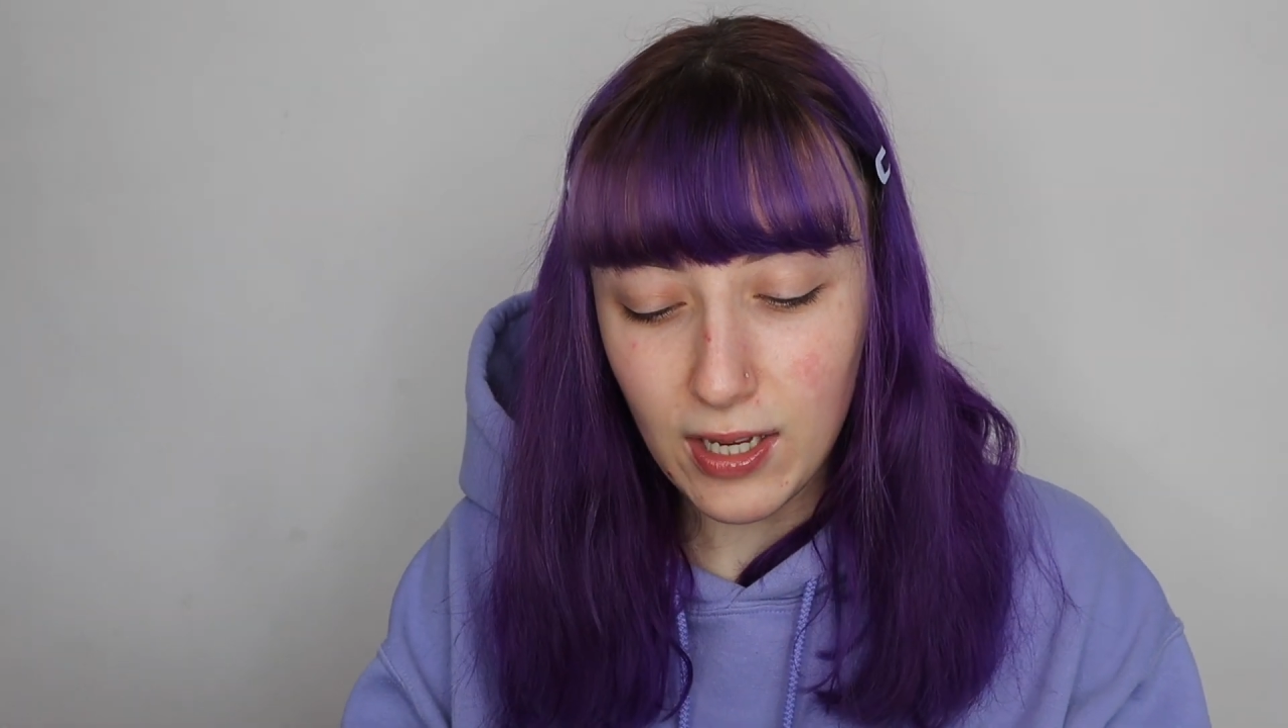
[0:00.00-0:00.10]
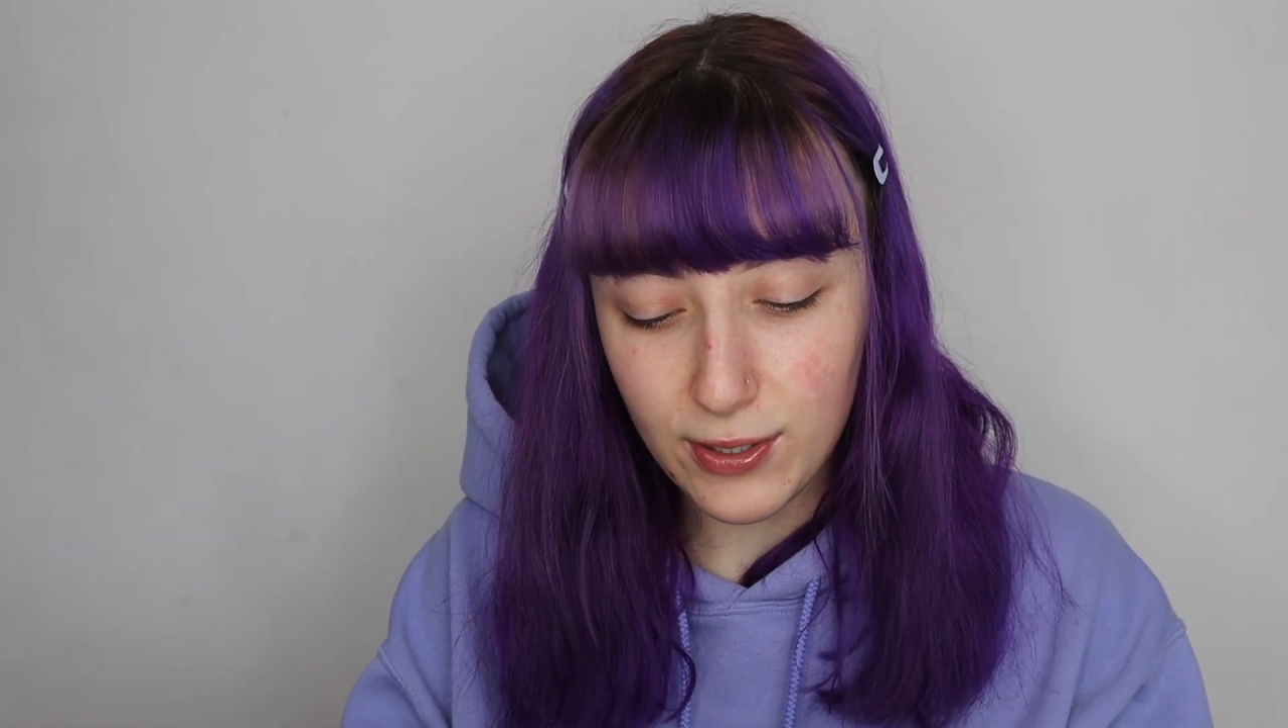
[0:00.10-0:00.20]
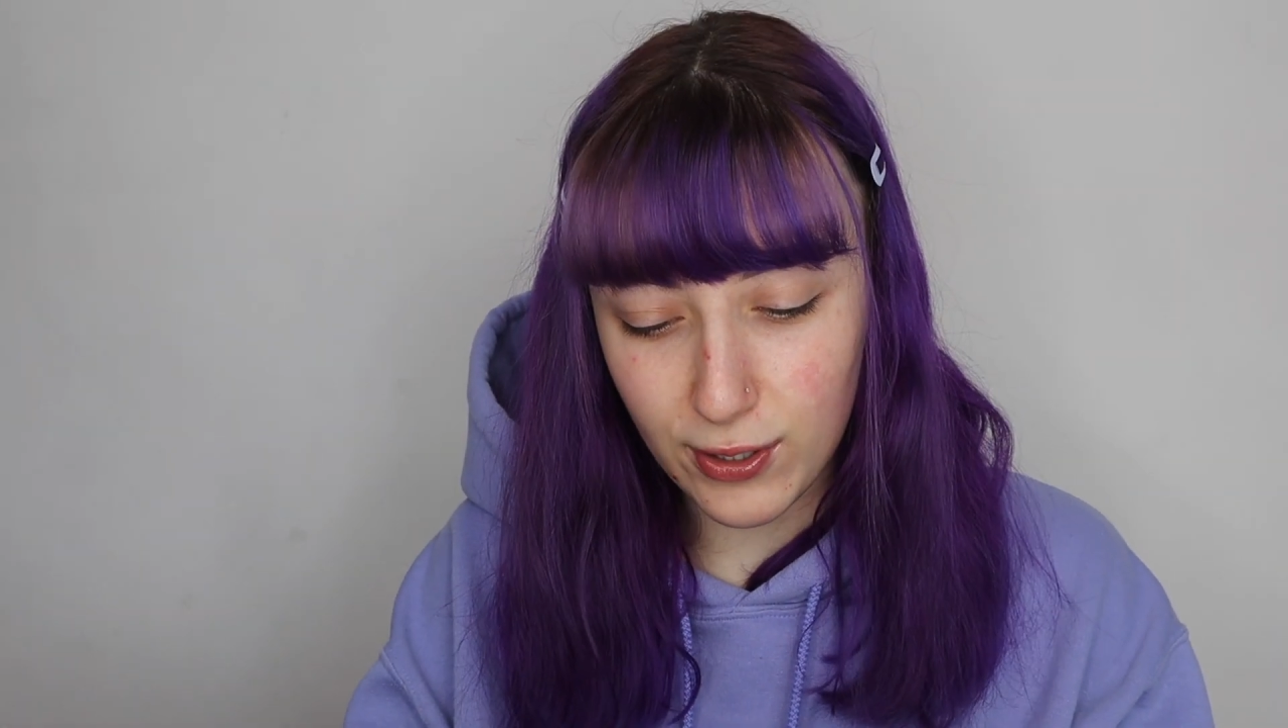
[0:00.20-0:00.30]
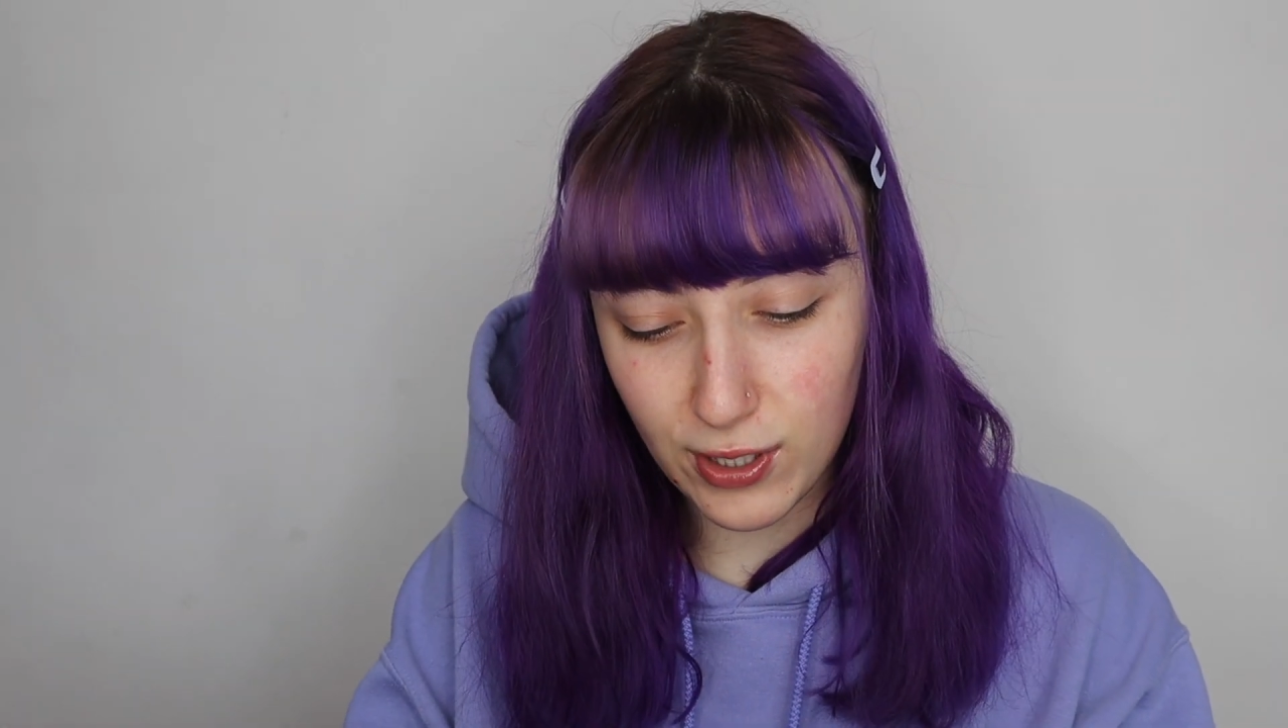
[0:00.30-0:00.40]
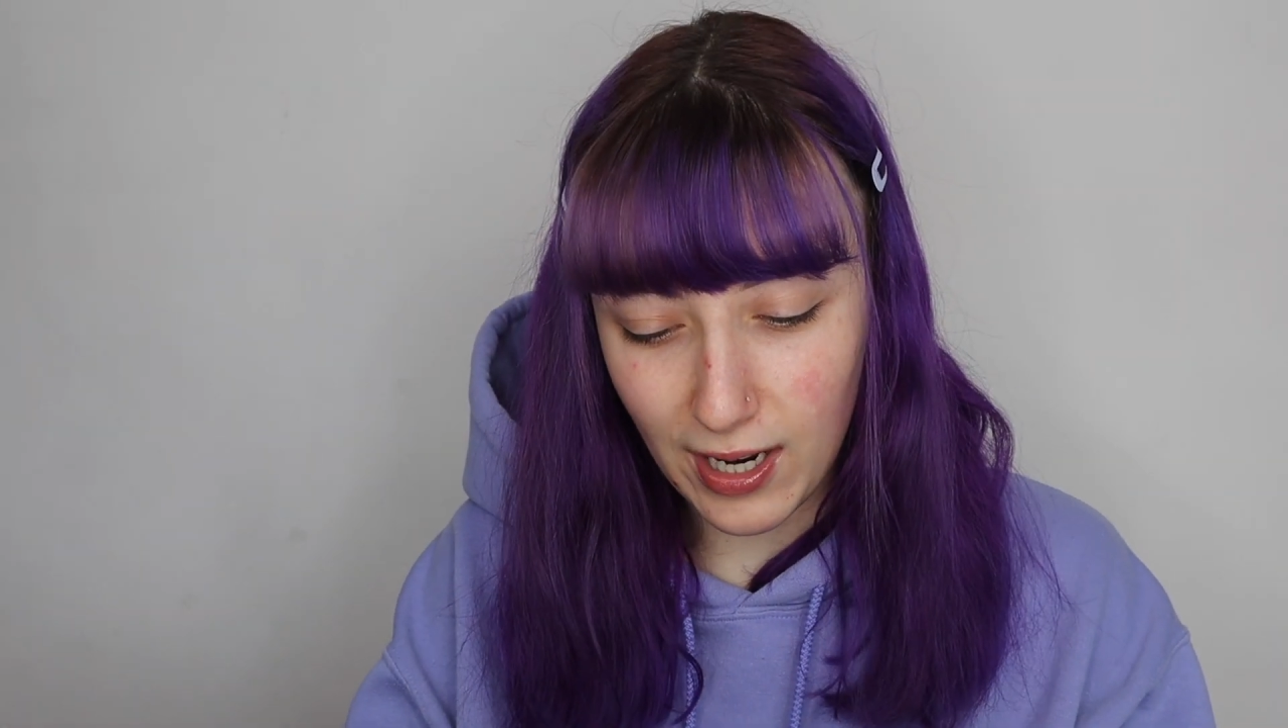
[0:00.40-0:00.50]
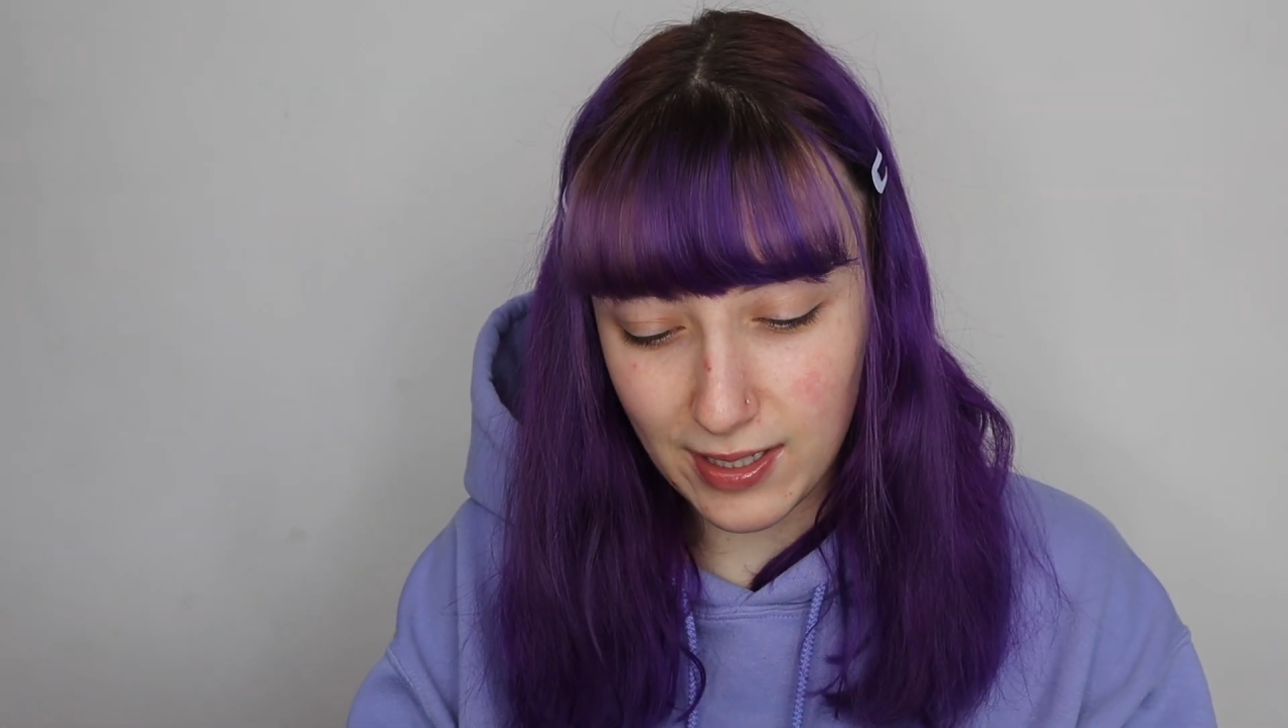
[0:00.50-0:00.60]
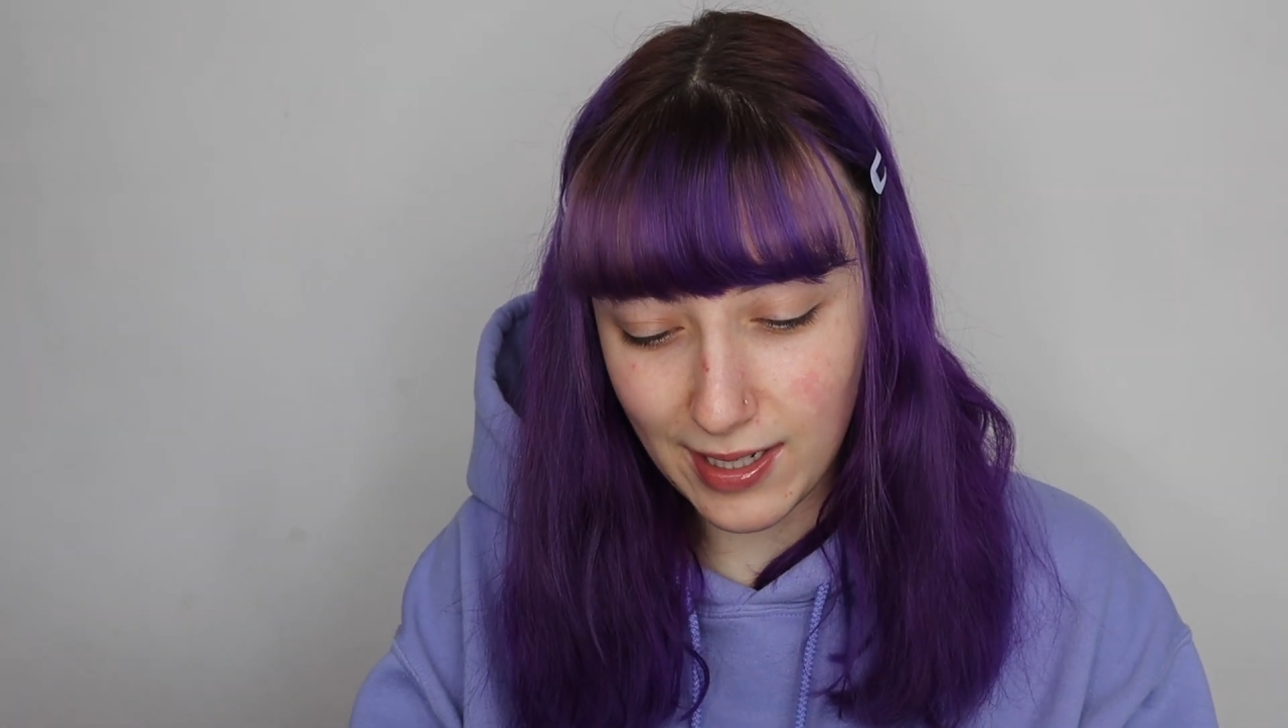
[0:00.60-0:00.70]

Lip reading: So she has